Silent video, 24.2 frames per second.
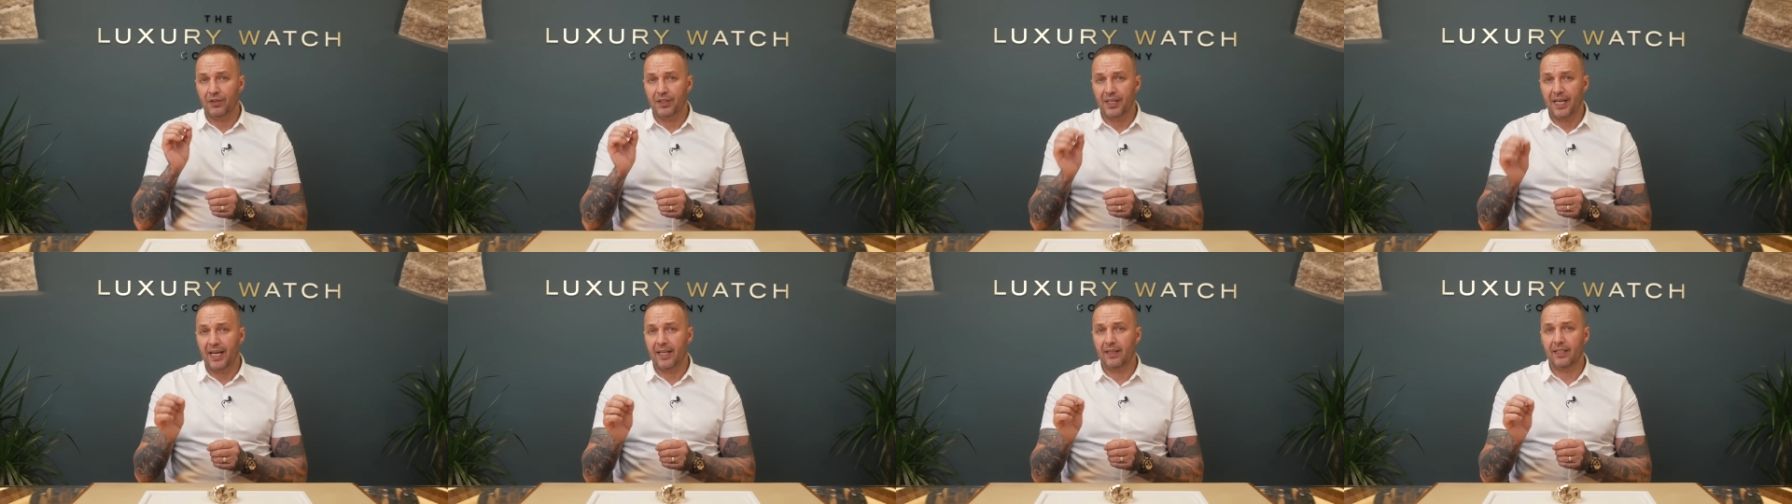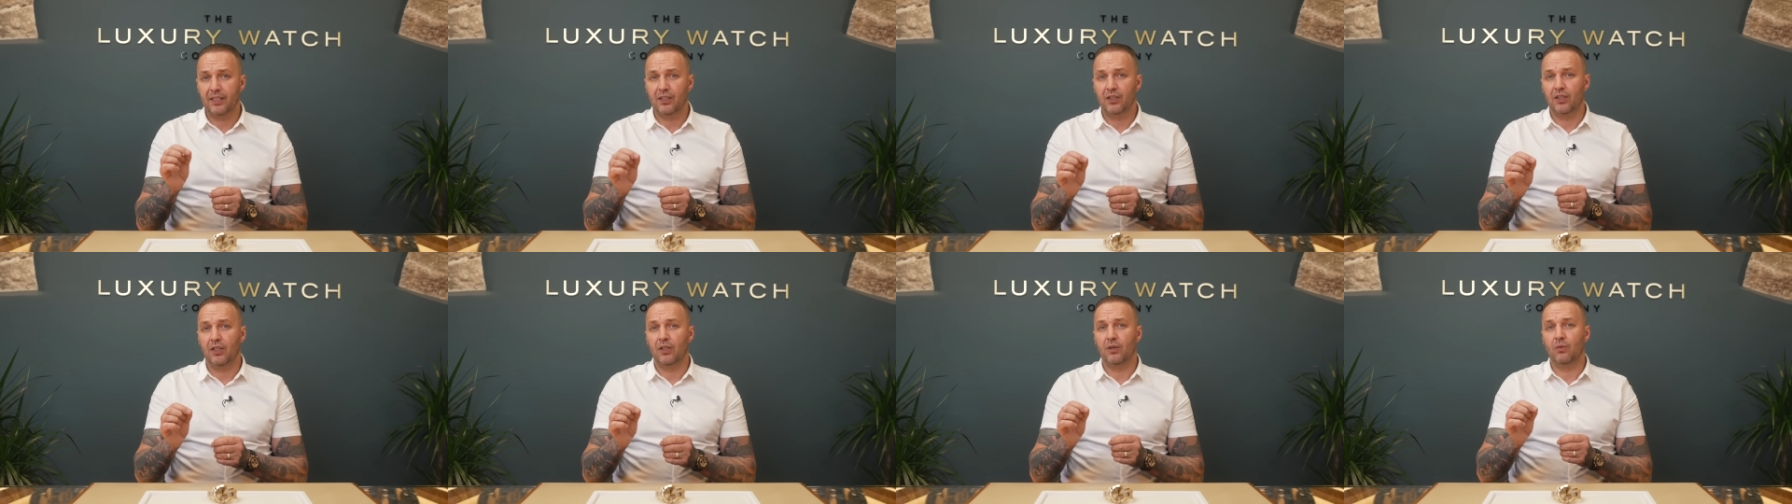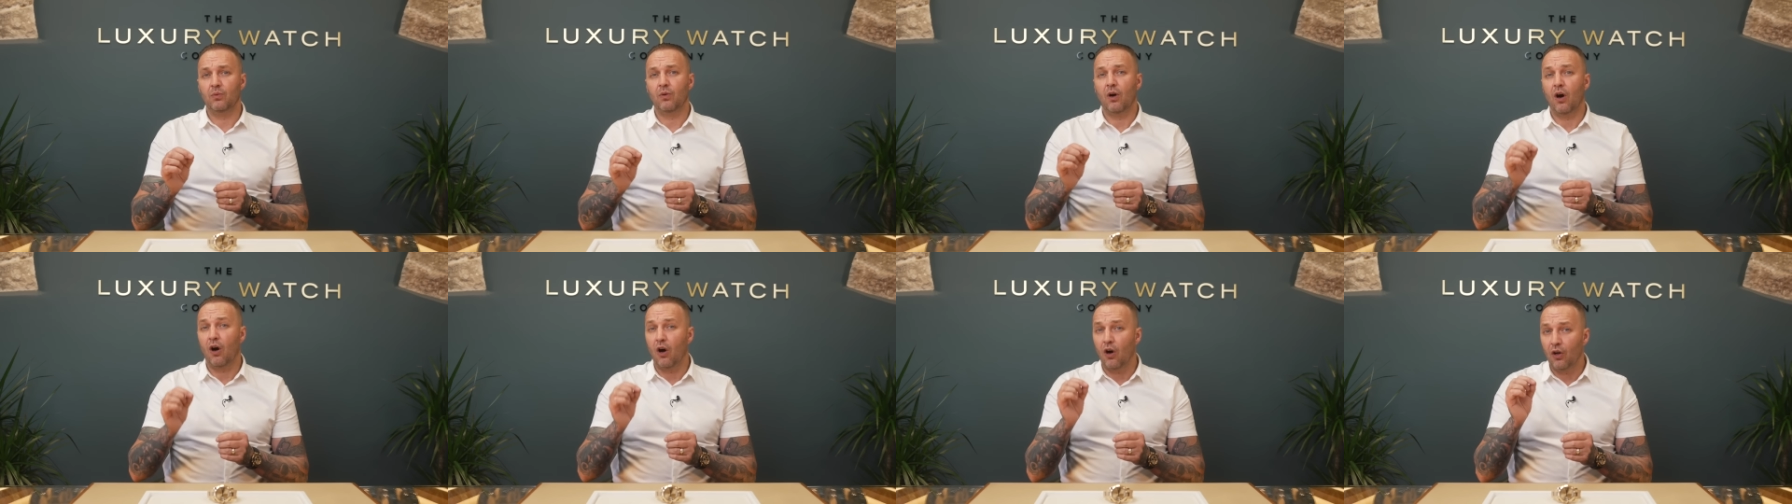nearly
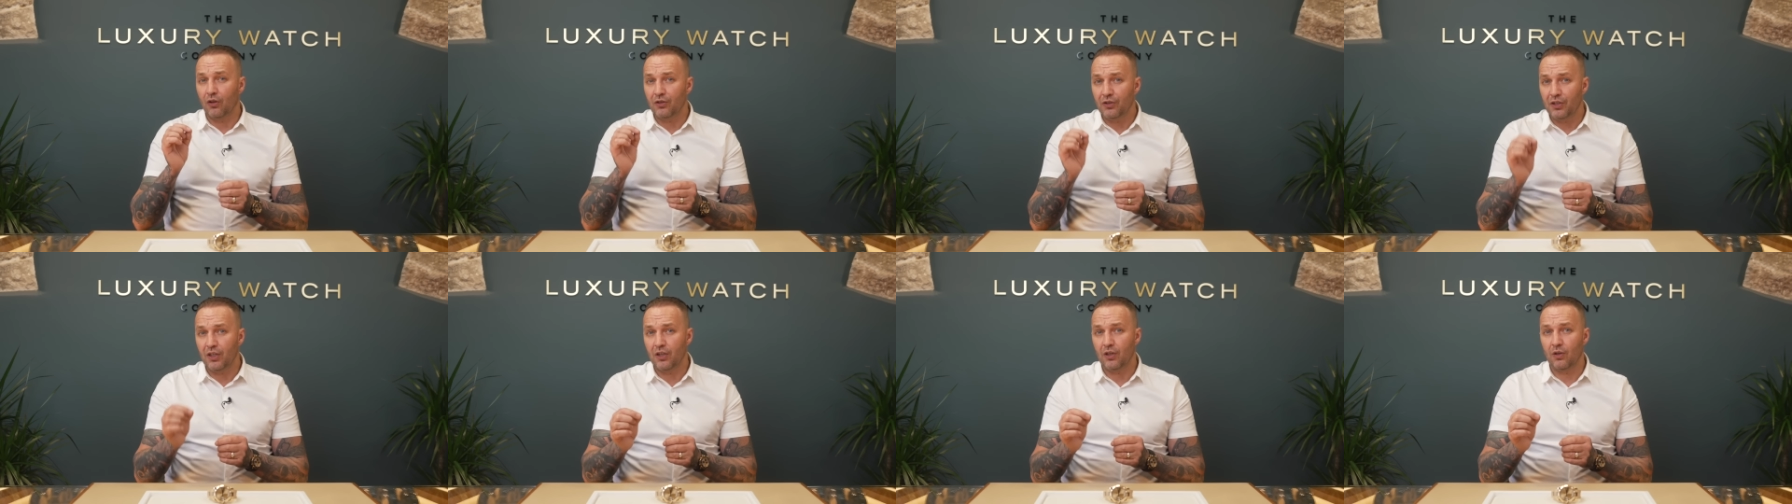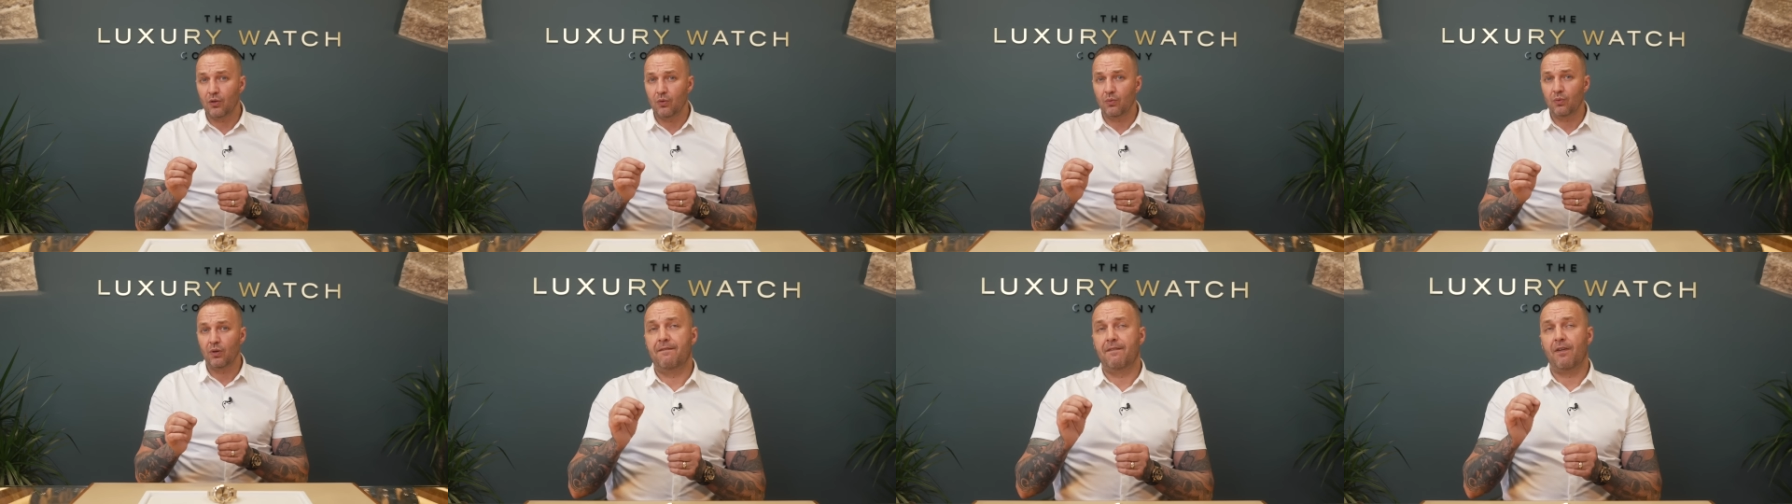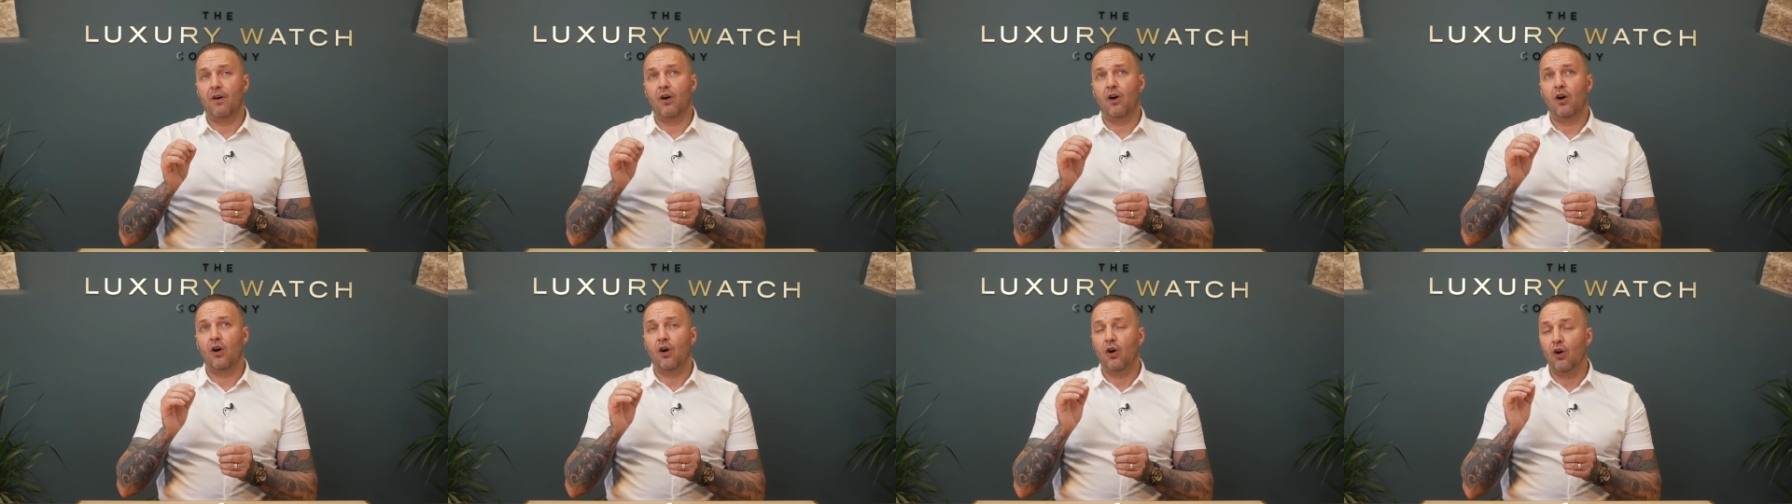new or new
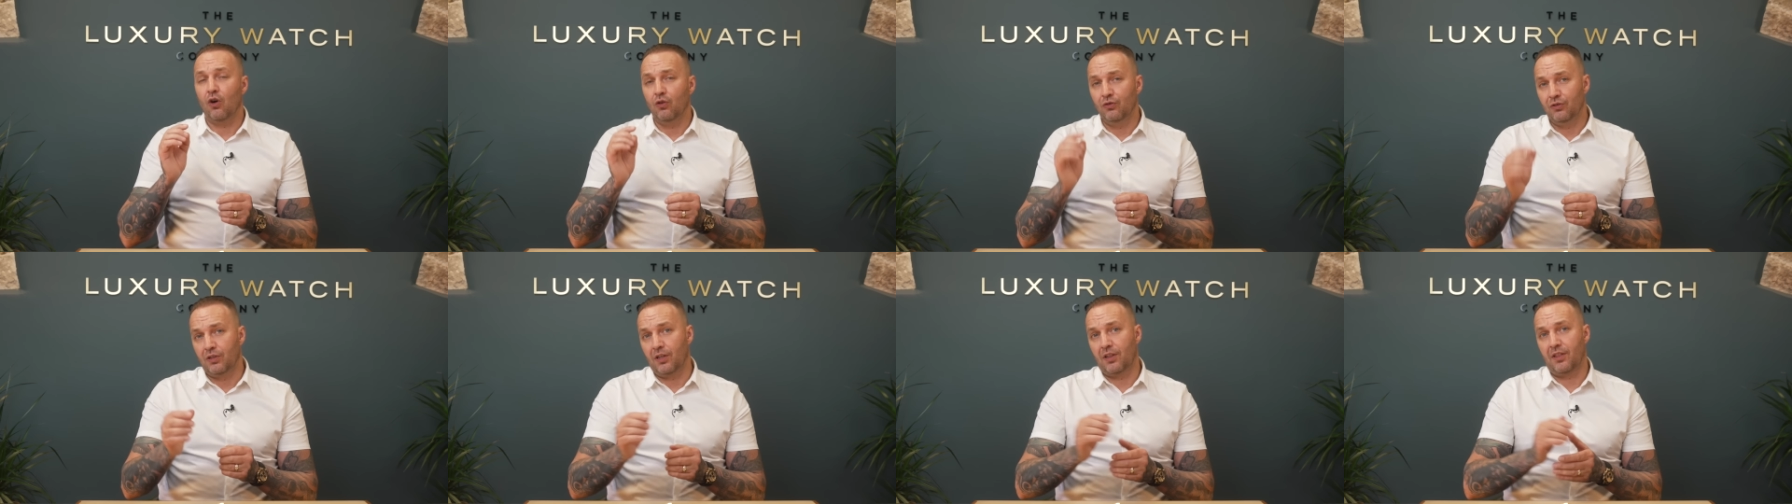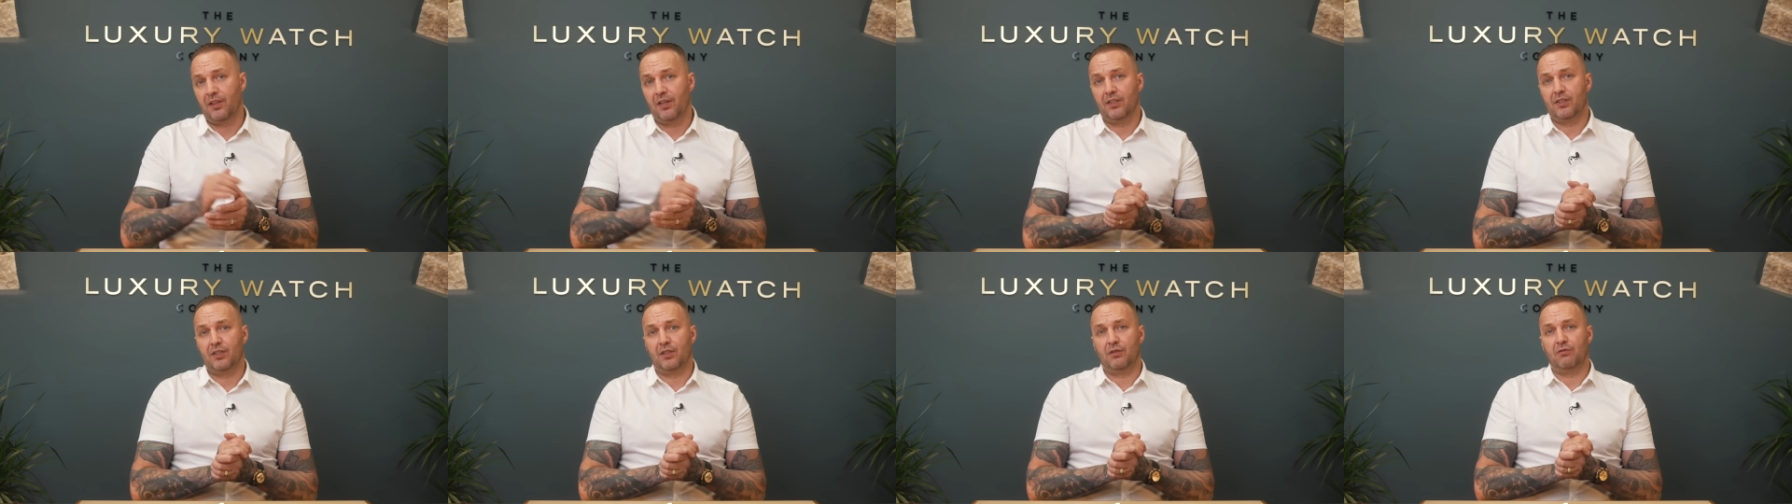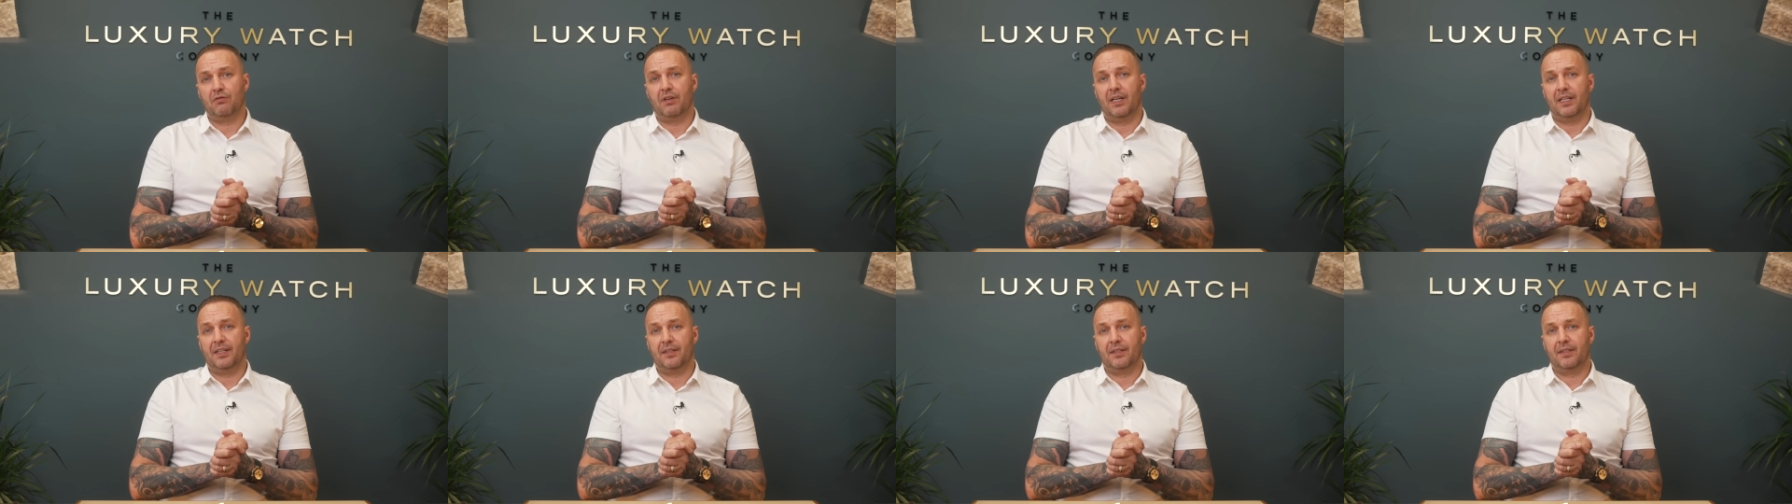for under 30
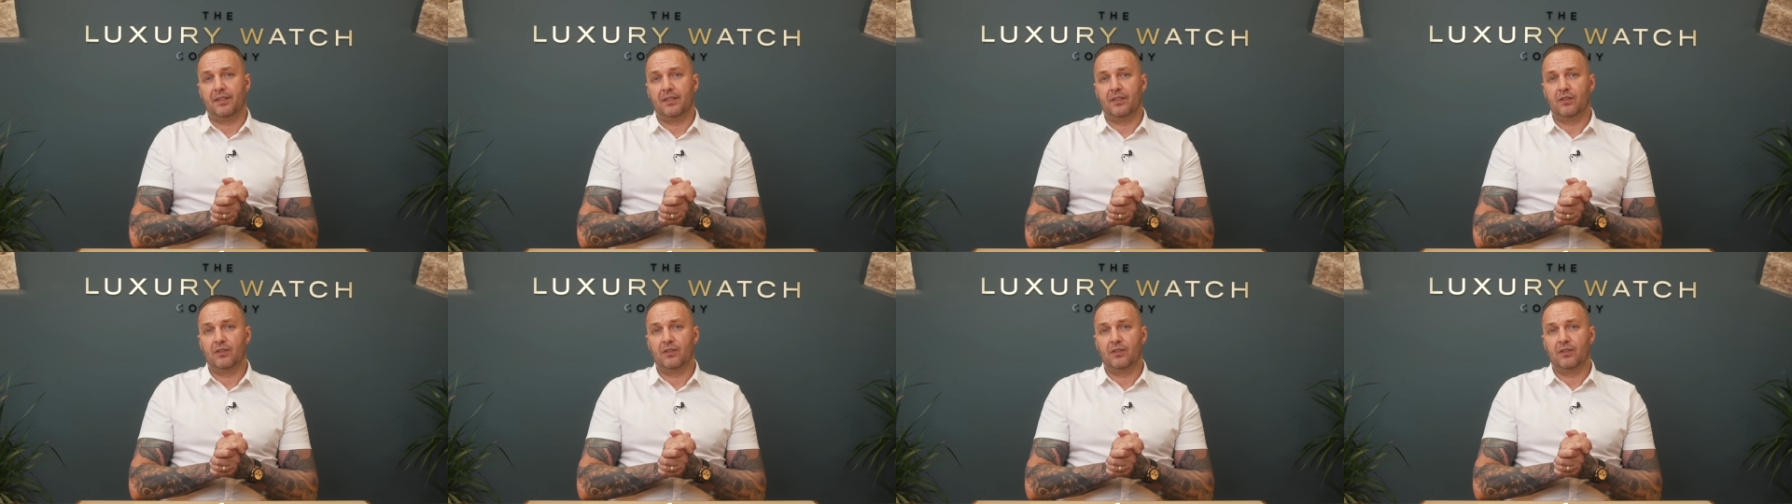grand.